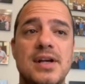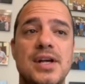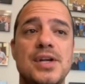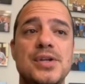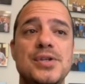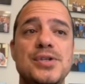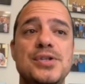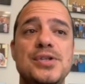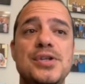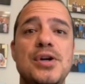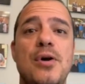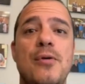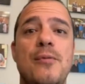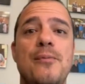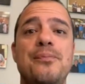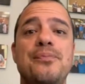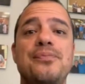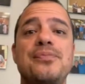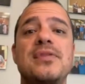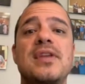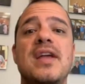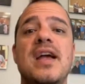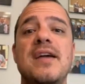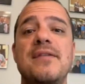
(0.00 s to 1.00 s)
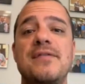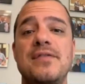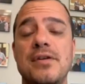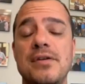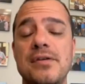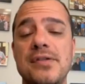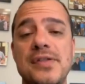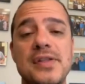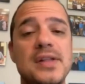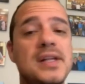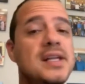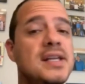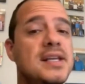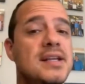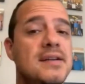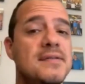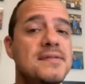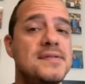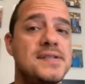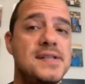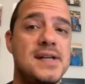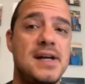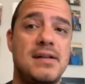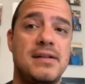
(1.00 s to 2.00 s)
So if you're thinking of
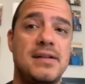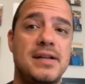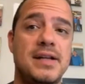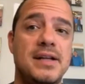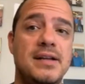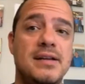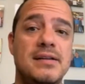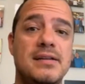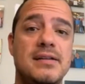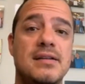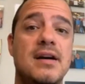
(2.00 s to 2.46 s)
selling,